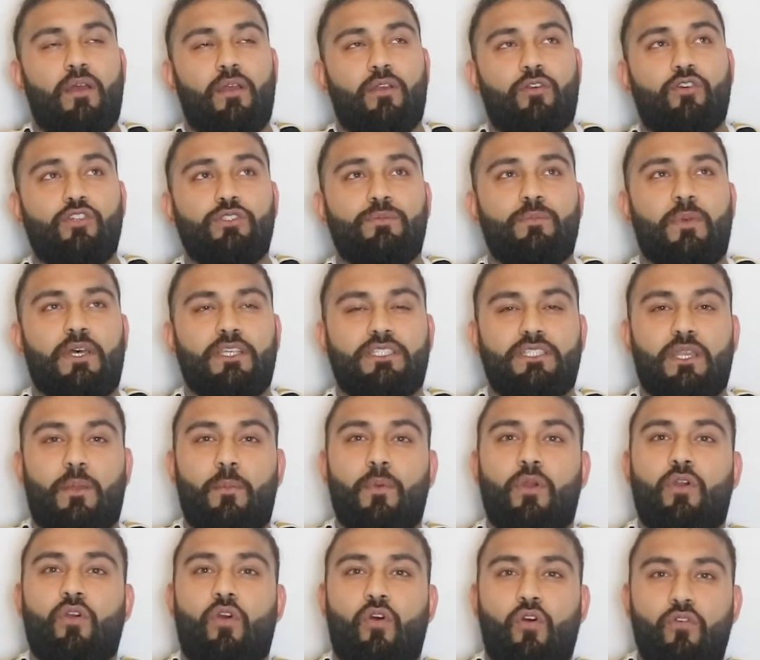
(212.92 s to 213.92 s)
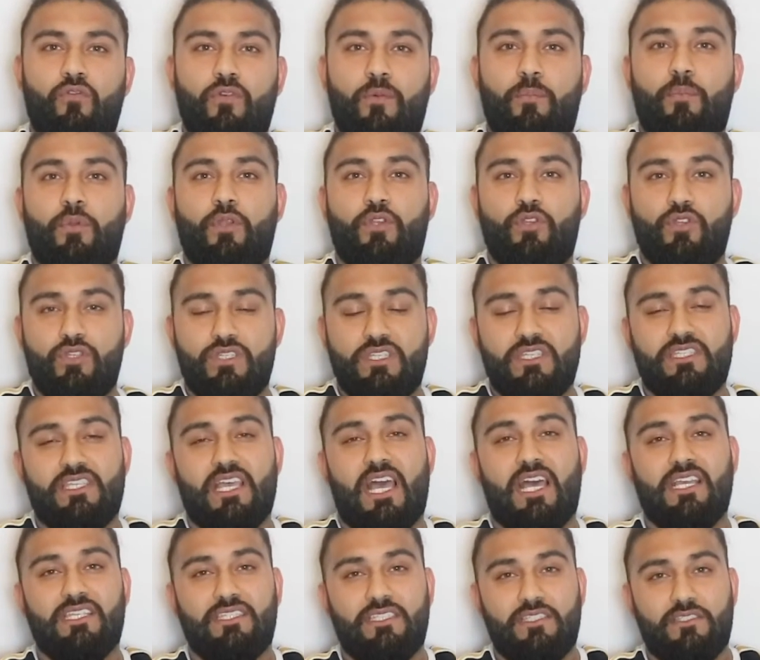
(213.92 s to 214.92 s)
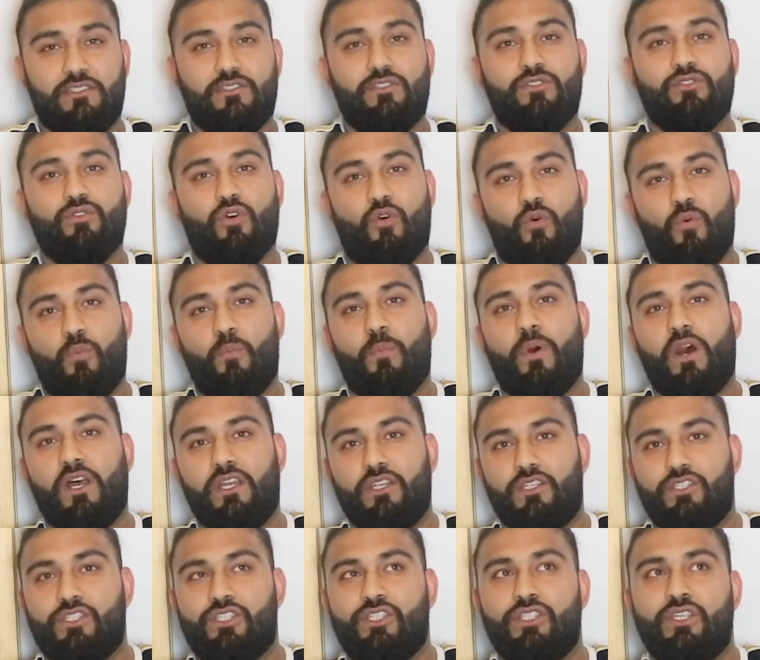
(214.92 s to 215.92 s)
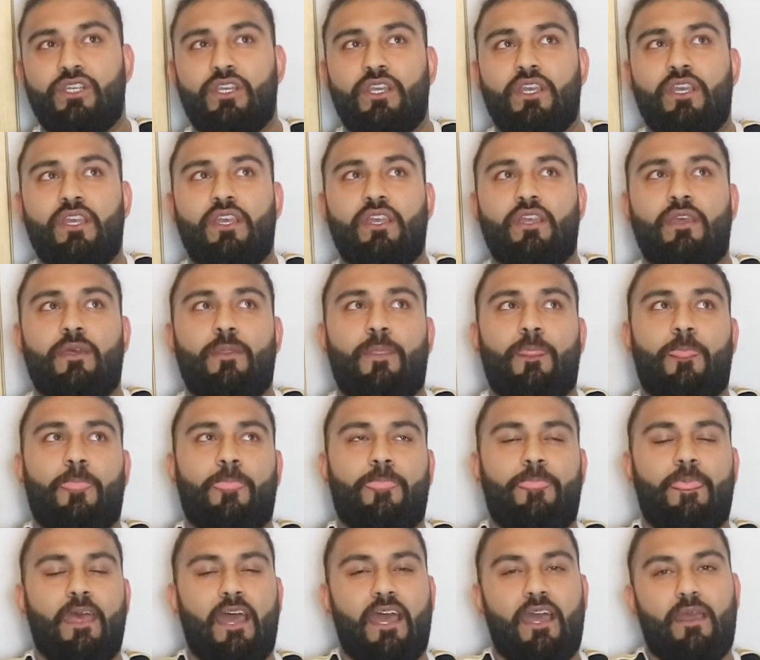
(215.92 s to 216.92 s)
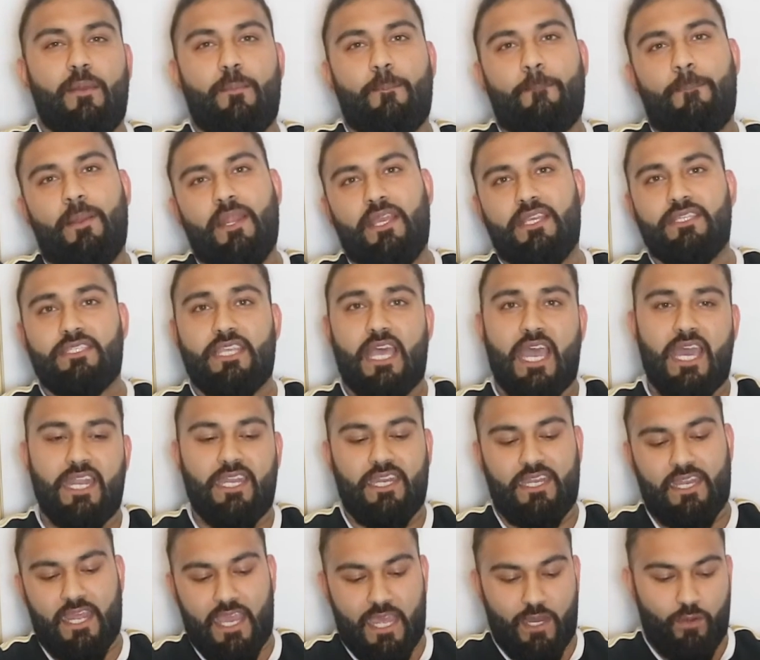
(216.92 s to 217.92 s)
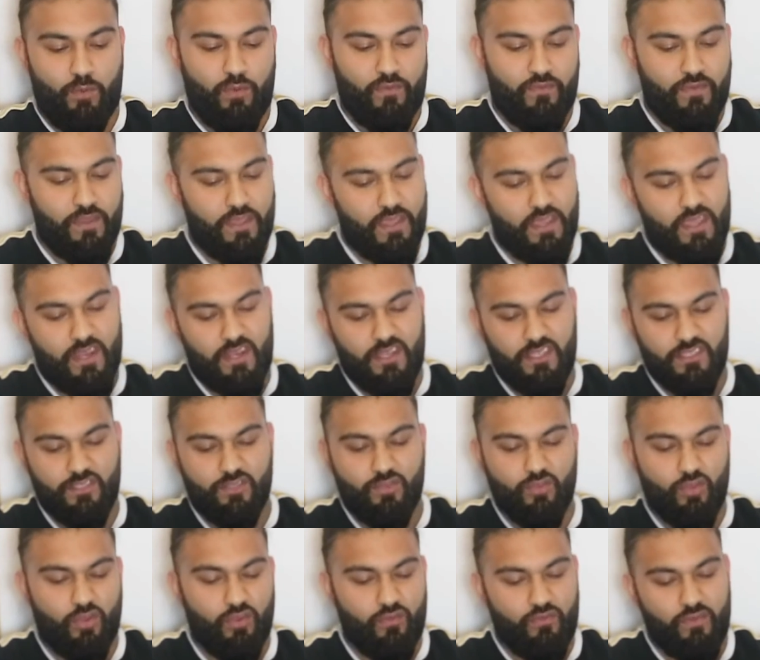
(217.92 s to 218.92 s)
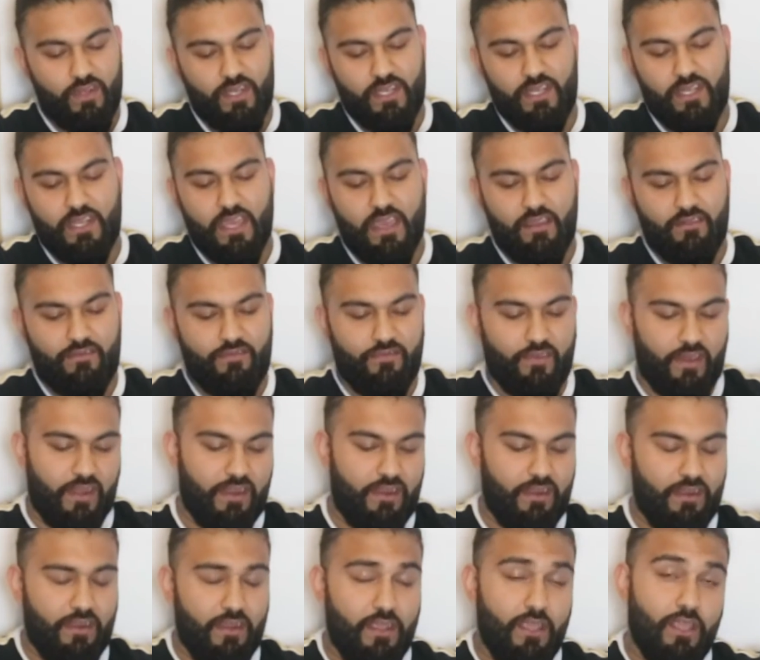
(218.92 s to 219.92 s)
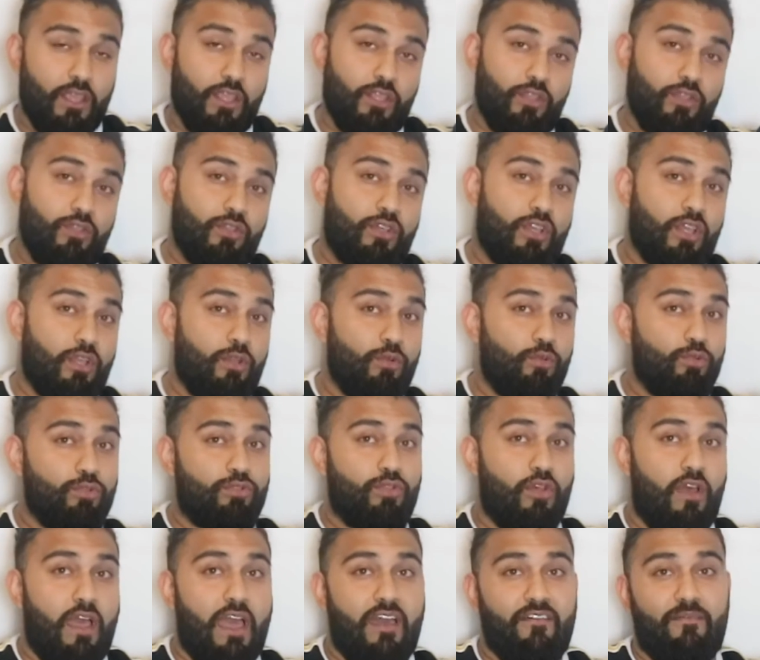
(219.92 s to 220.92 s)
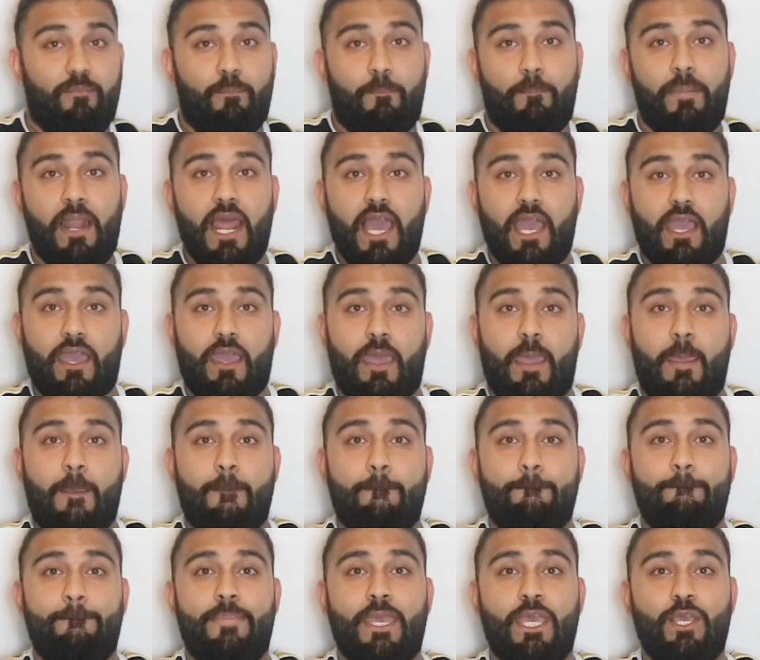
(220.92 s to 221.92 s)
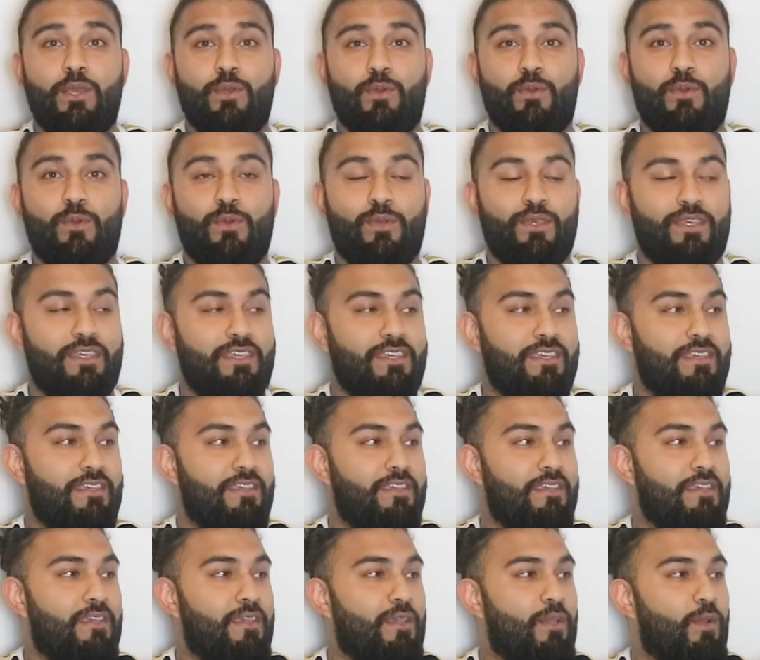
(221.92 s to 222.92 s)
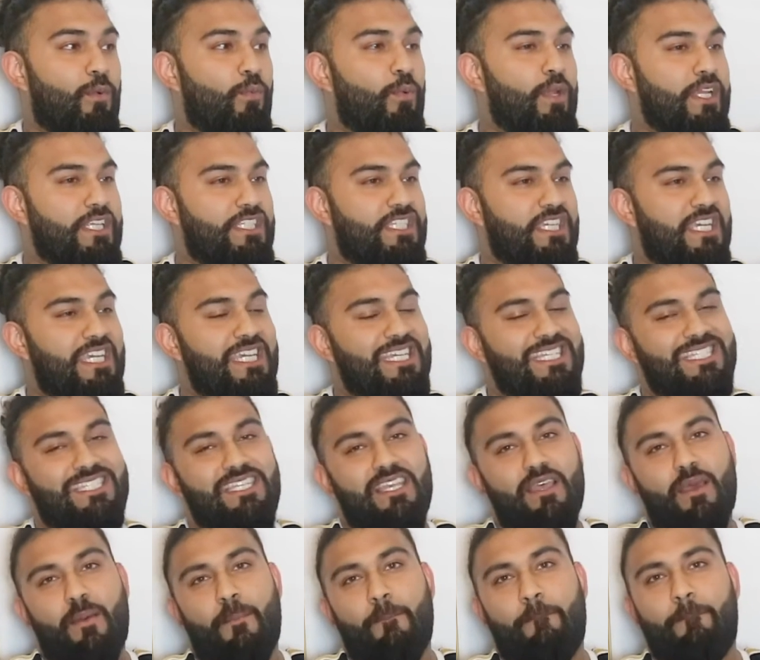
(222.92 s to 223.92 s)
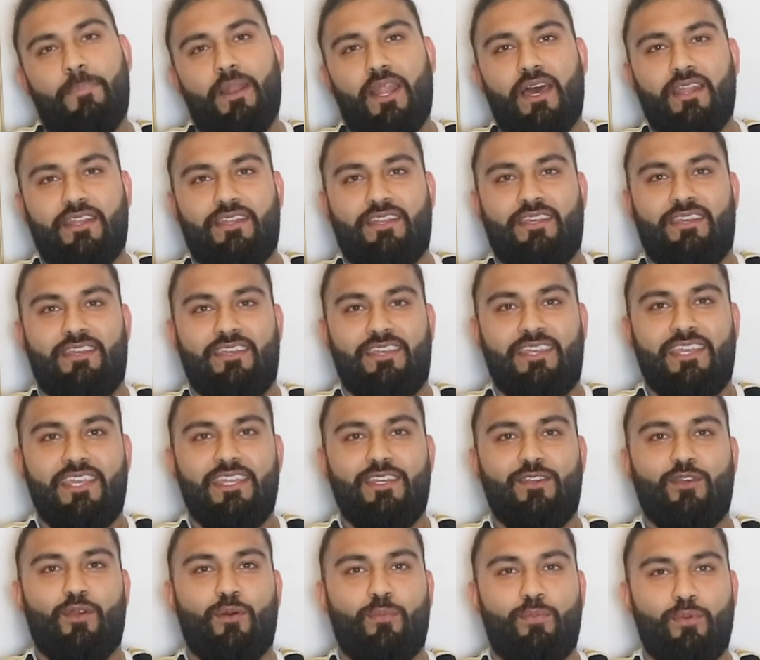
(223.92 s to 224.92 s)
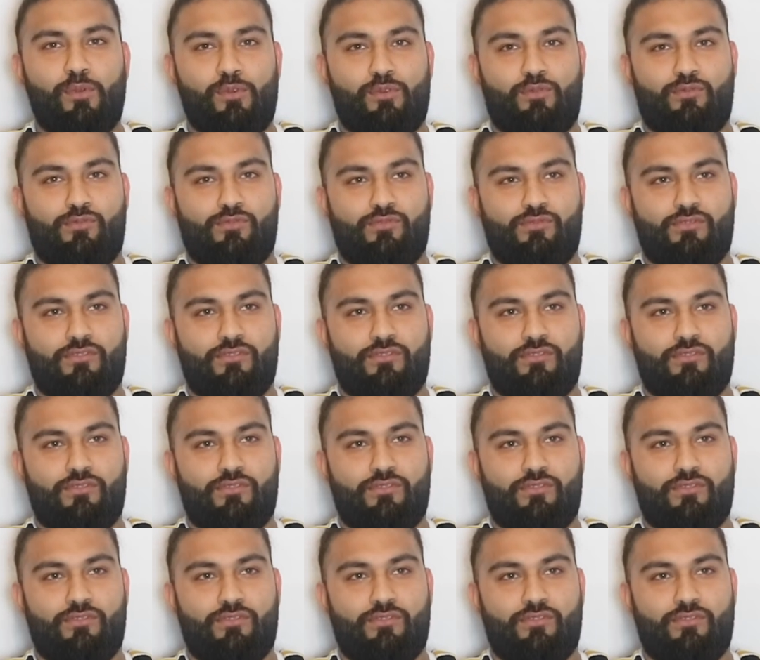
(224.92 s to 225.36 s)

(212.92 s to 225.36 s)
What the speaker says: because my stomach overproduces acid so much, that plays hand in hand with it. And it's not really that fun. You can also have black poo, which is blood in your poo.